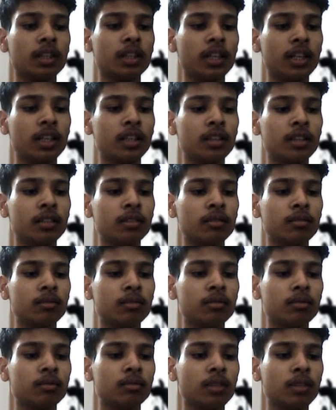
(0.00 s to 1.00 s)
and
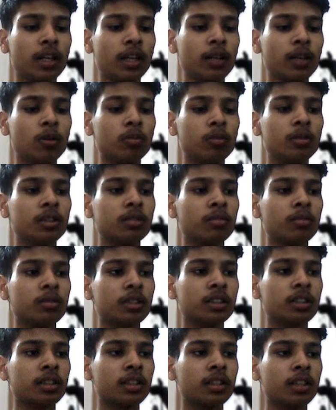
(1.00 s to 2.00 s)
I hope this much
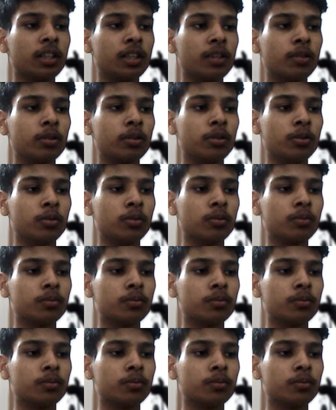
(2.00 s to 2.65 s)
is clear to you.